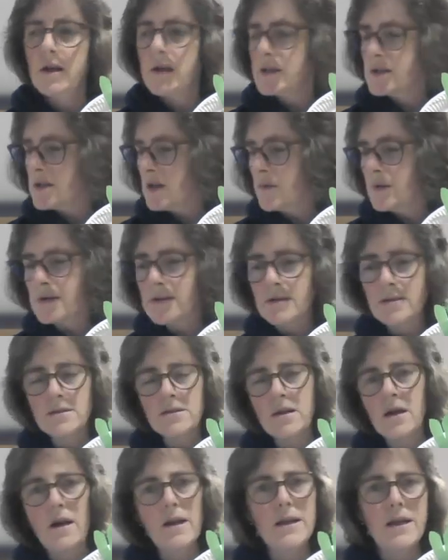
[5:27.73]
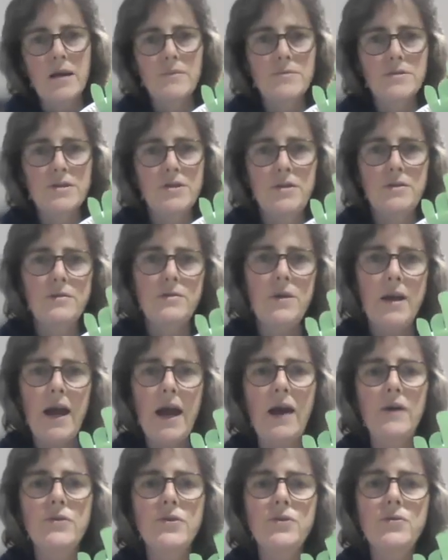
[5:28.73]
So it's entirely up to you
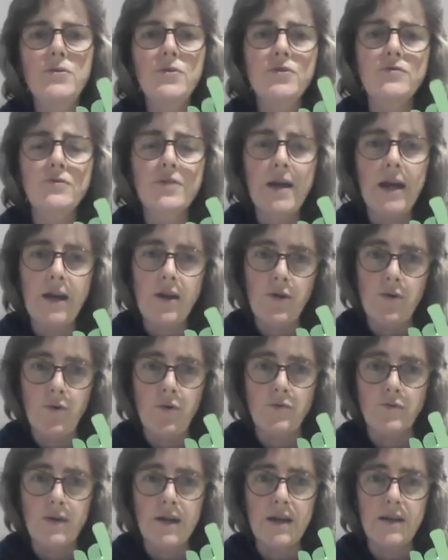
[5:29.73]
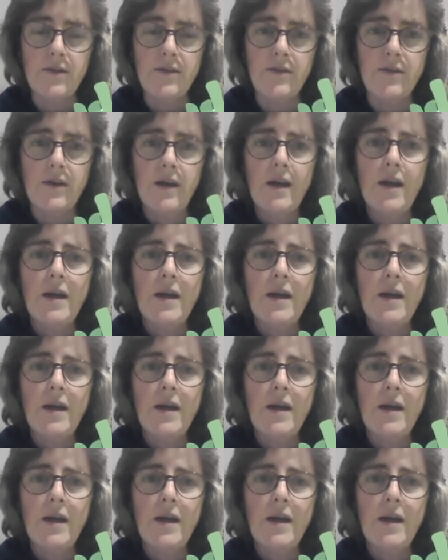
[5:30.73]
how you create your wreath.